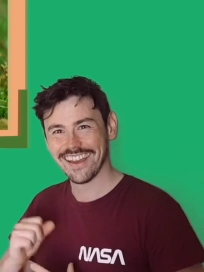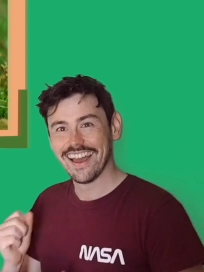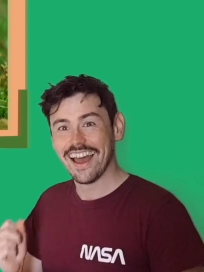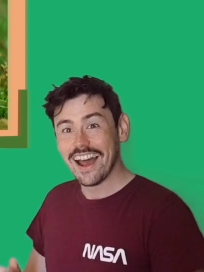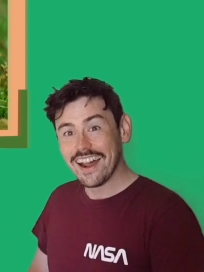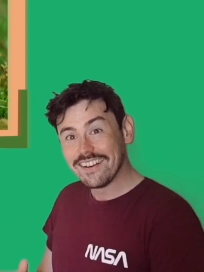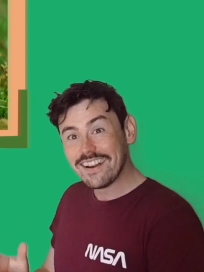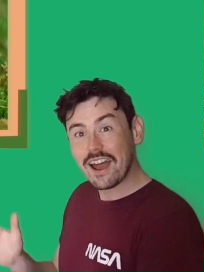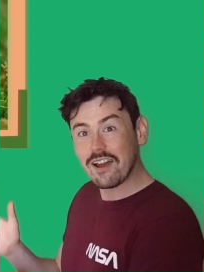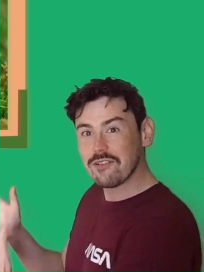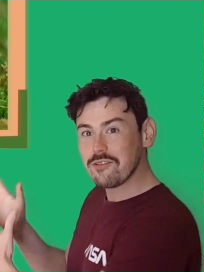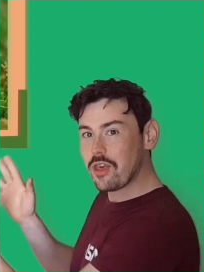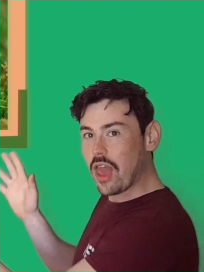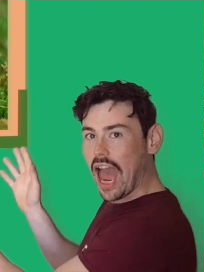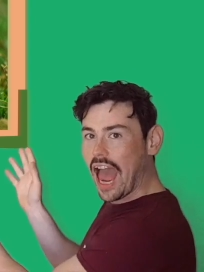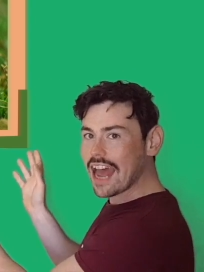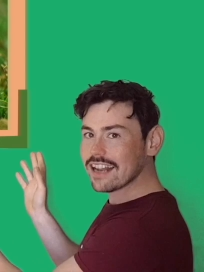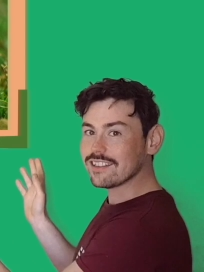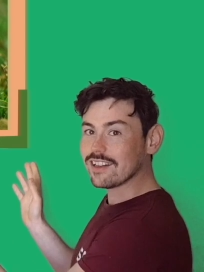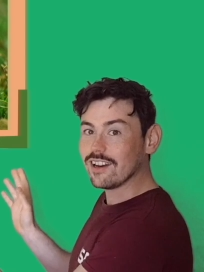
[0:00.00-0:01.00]
Now, the
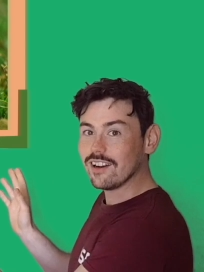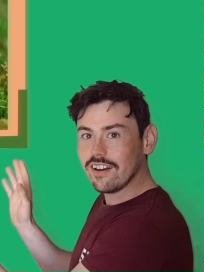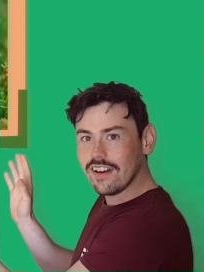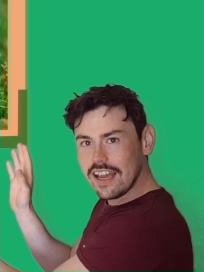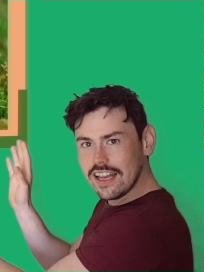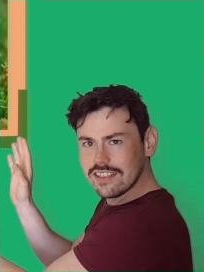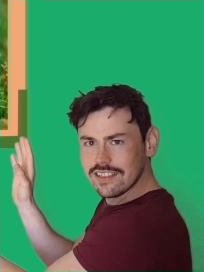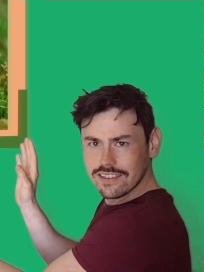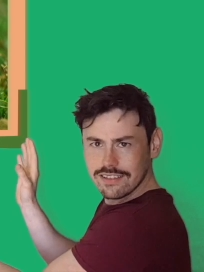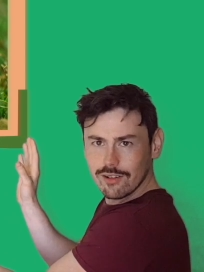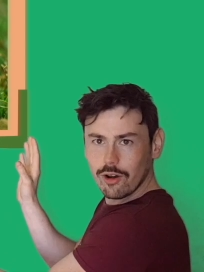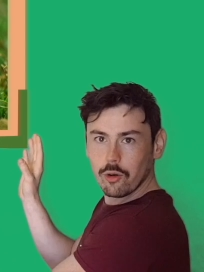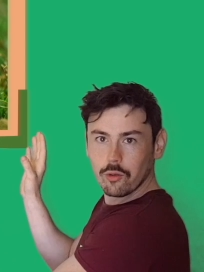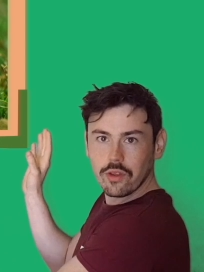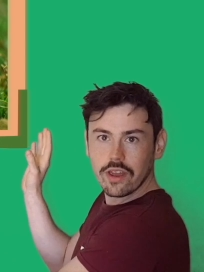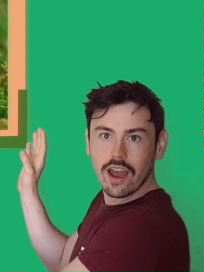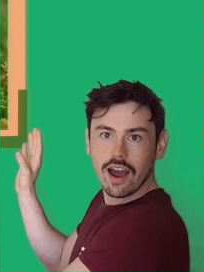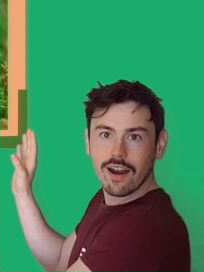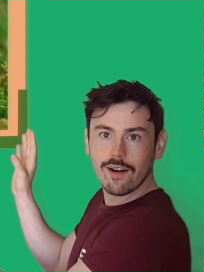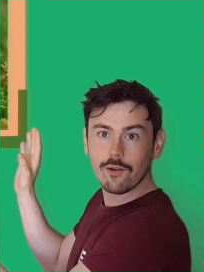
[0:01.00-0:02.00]
adder isn't only
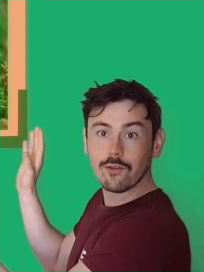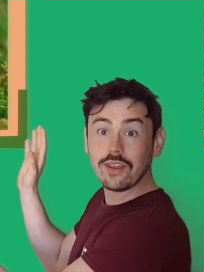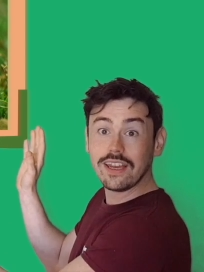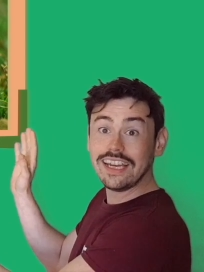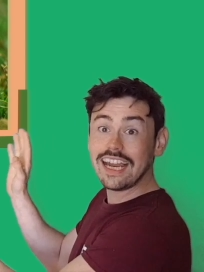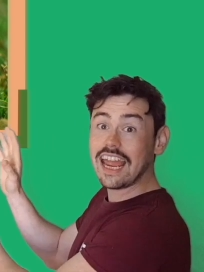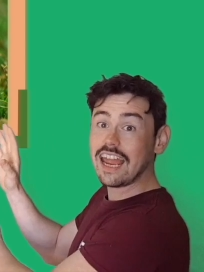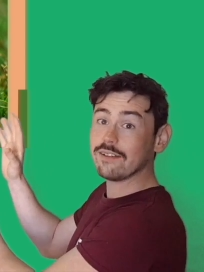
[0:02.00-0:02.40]
our only native